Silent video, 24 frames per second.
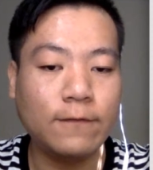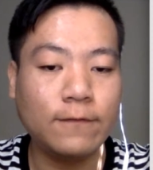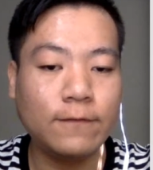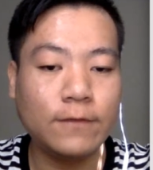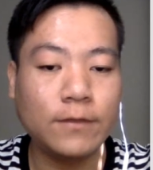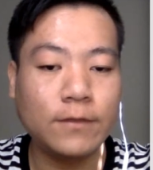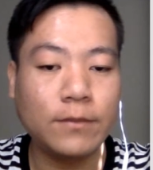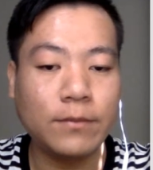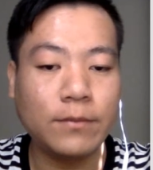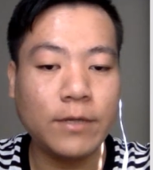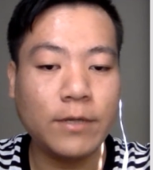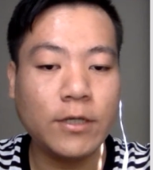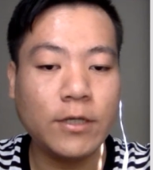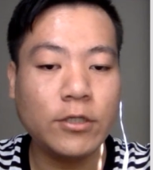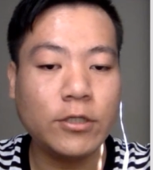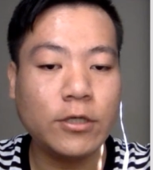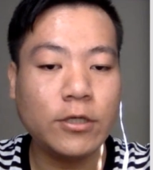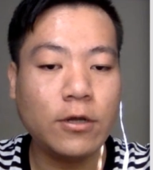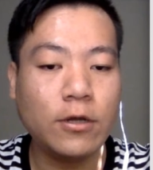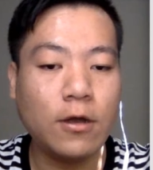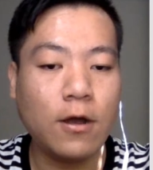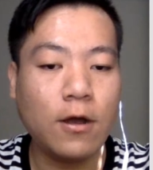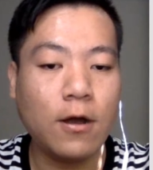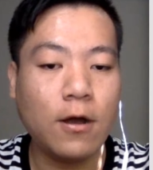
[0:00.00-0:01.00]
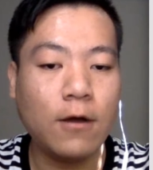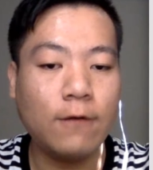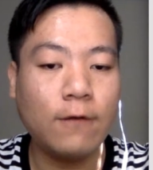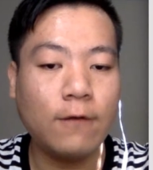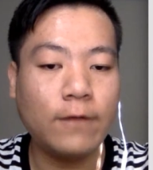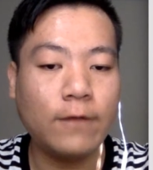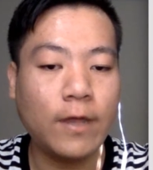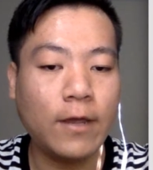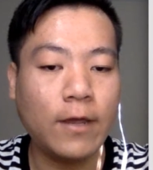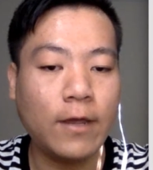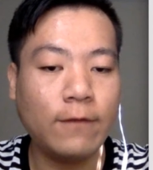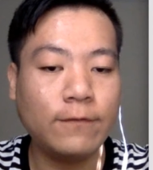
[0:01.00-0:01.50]
summation of
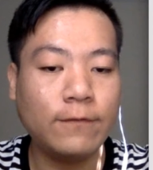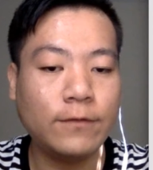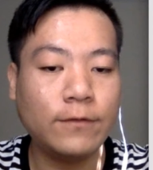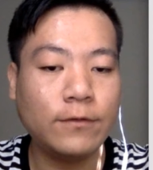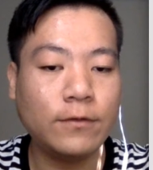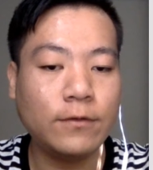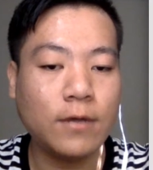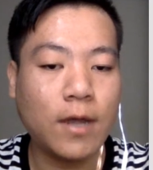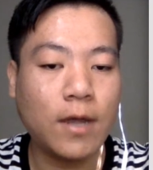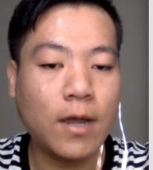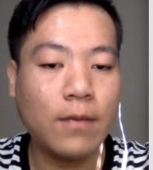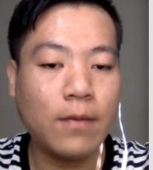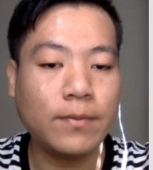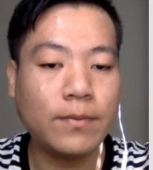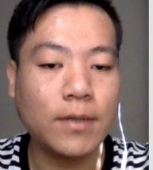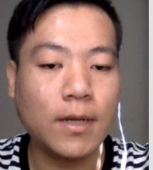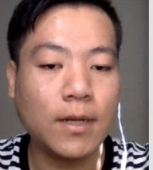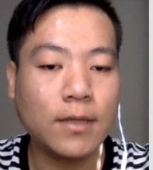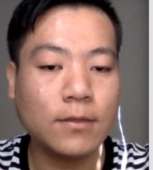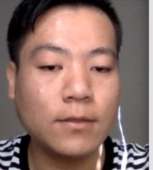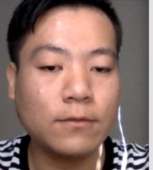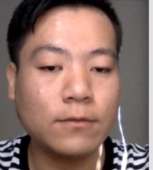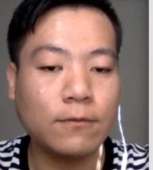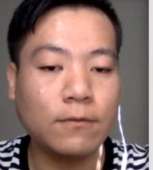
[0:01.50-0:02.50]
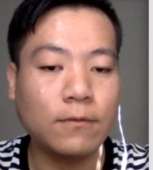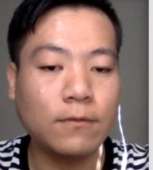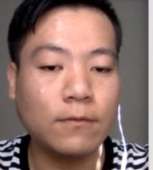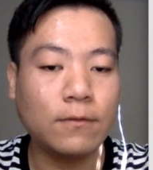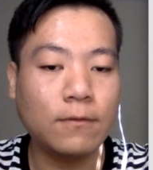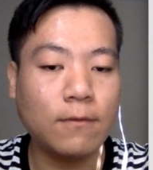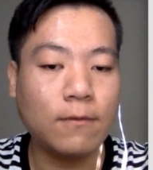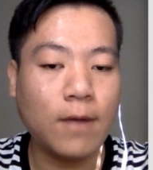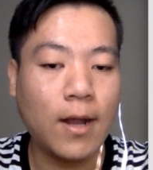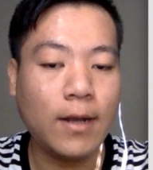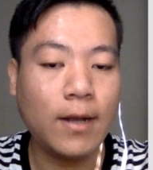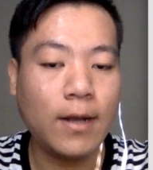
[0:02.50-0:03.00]
f2i plus
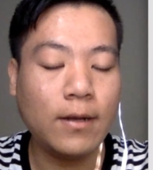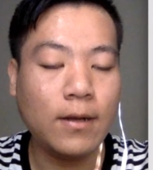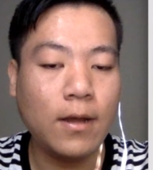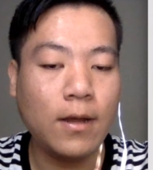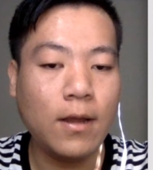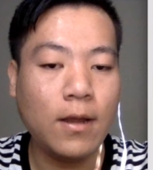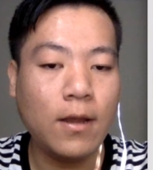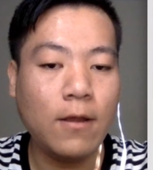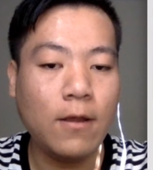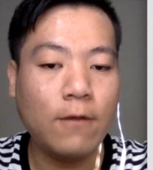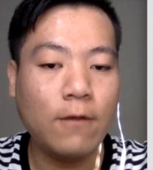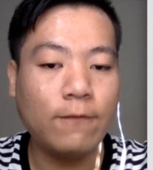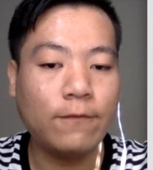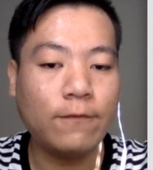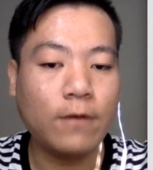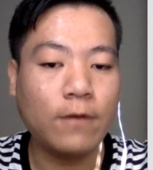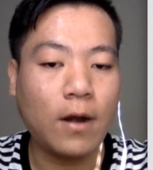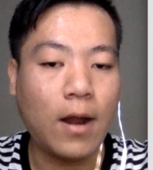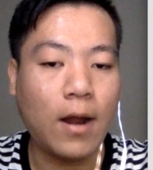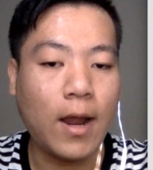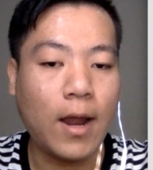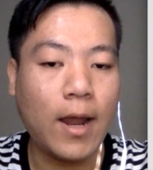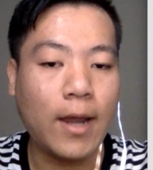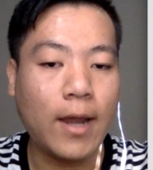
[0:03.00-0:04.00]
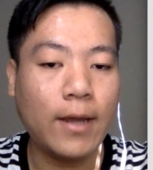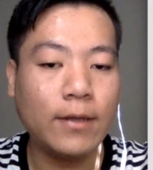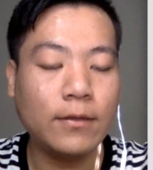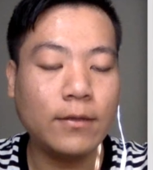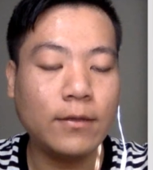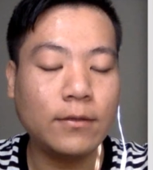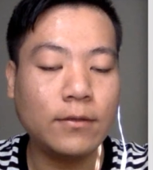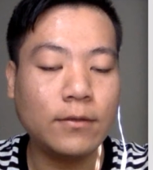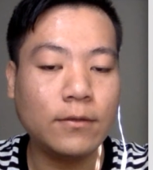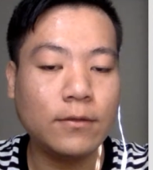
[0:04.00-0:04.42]
1 from I